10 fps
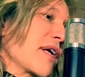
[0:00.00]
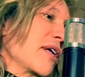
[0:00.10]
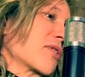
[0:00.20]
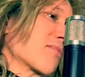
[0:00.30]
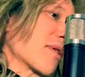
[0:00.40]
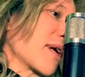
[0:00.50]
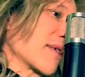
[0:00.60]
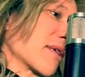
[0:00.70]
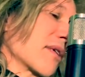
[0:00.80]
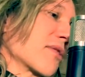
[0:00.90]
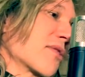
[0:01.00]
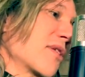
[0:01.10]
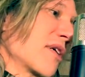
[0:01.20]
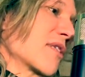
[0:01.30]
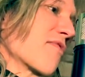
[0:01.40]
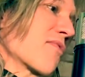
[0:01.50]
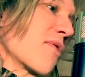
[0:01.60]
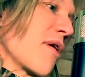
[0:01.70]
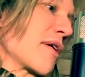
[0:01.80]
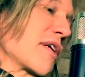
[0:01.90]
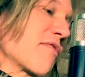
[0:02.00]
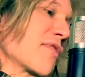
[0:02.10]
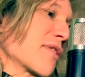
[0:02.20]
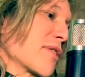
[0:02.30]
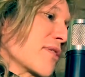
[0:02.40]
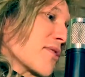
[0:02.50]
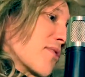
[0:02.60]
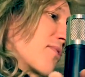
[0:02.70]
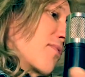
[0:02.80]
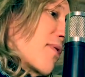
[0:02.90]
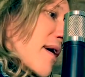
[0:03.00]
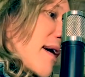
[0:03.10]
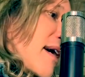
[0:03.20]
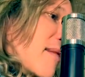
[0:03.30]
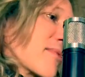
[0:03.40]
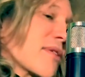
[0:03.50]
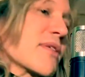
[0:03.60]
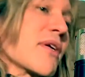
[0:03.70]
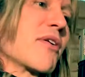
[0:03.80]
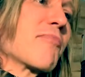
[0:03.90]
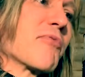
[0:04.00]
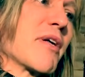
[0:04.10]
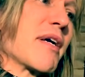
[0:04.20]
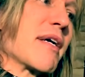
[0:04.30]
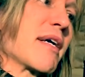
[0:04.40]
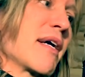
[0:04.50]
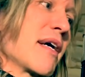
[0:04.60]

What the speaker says: Each one has a distinctive quality of this is who I am, this is how I play,